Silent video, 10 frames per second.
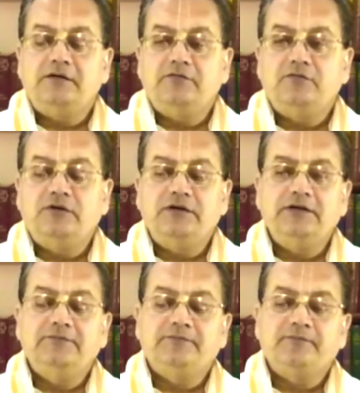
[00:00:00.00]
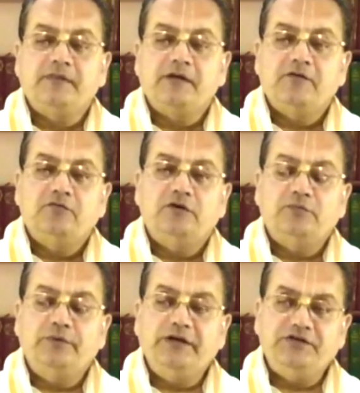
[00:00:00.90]
world for
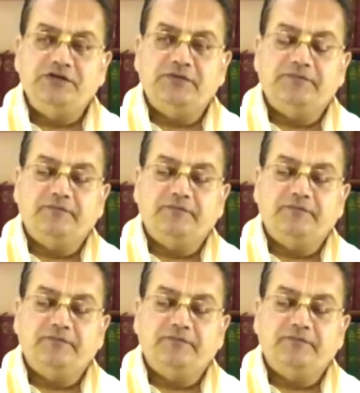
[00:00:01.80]
preaching.